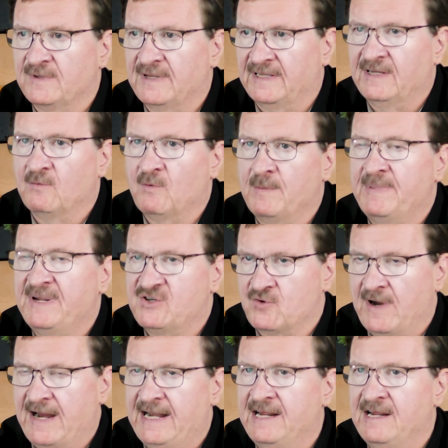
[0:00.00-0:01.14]
that there would be
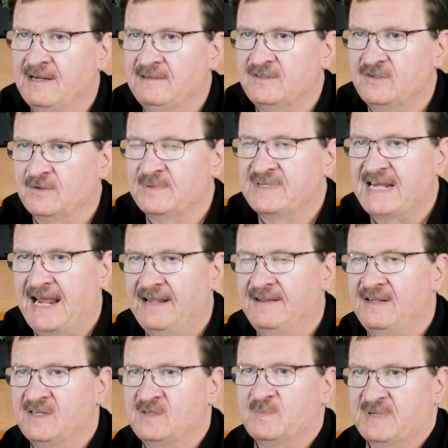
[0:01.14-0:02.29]
training to obtain
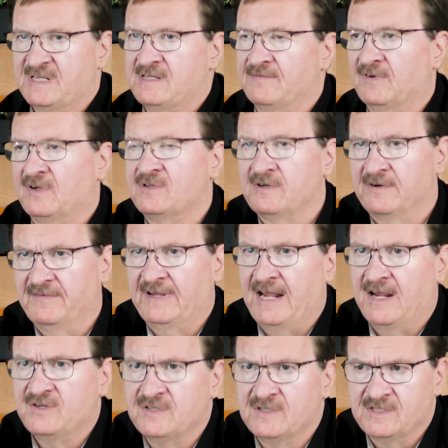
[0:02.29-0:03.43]
these specific
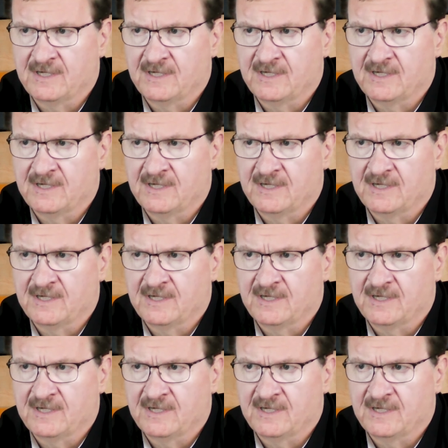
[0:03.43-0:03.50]
certifications.